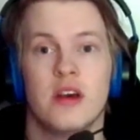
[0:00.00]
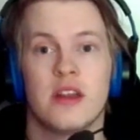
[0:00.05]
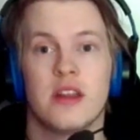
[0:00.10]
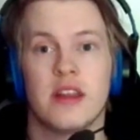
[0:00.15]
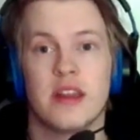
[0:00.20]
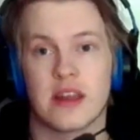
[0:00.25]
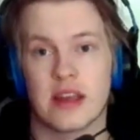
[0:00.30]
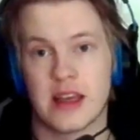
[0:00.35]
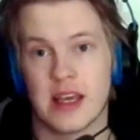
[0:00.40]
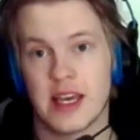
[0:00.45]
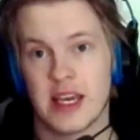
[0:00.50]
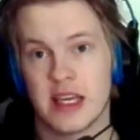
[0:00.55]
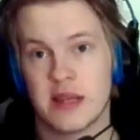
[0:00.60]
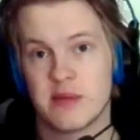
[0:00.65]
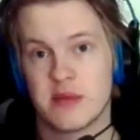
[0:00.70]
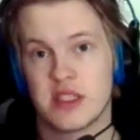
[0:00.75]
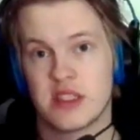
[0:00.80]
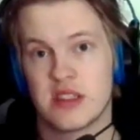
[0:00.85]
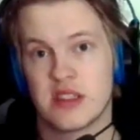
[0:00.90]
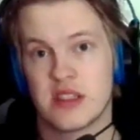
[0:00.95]
the
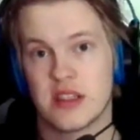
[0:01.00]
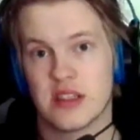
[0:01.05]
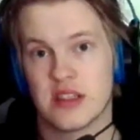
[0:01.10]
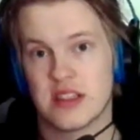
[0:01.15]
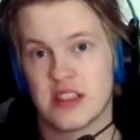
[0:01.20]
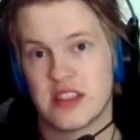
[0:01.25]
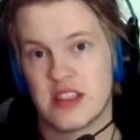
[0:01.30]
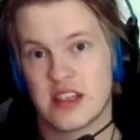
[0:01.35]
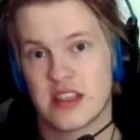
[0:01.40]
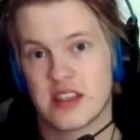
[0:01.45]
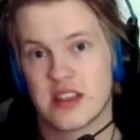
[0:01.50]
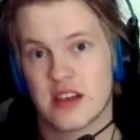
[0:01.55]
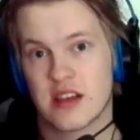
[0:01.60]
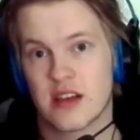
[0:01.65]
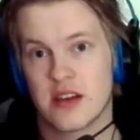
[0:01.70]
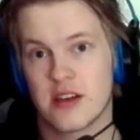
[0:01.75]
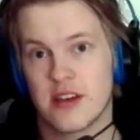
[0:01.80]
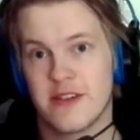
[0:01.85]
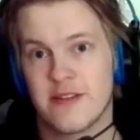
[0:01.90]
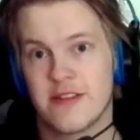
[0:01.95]
game's 6-second
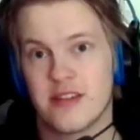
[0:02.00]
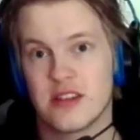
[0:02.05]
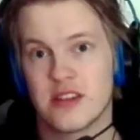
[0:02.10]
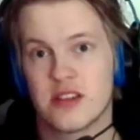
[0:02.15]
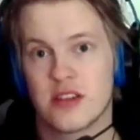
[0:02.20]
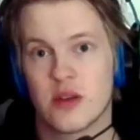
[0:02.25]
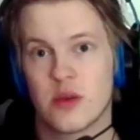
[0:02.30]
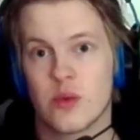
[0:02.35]
difference